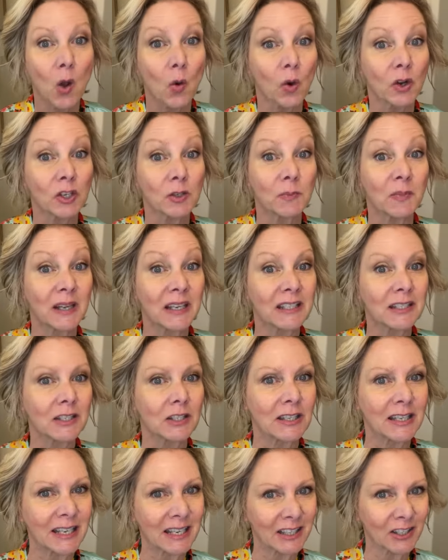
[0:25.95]
which means
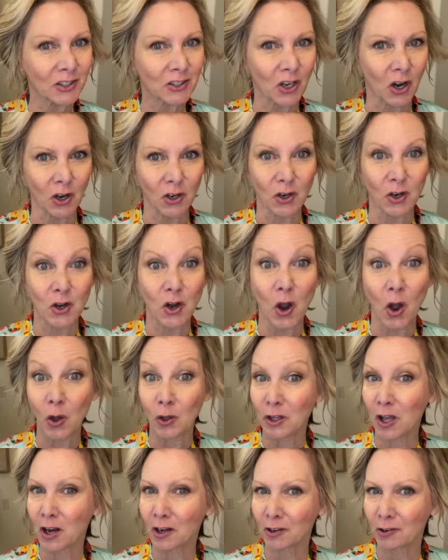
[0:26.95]
needles are no
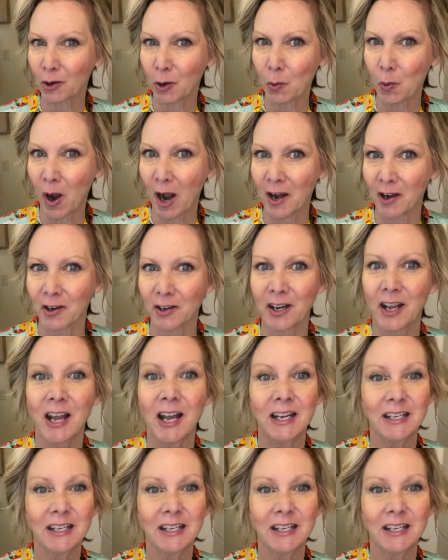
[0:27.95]
longer required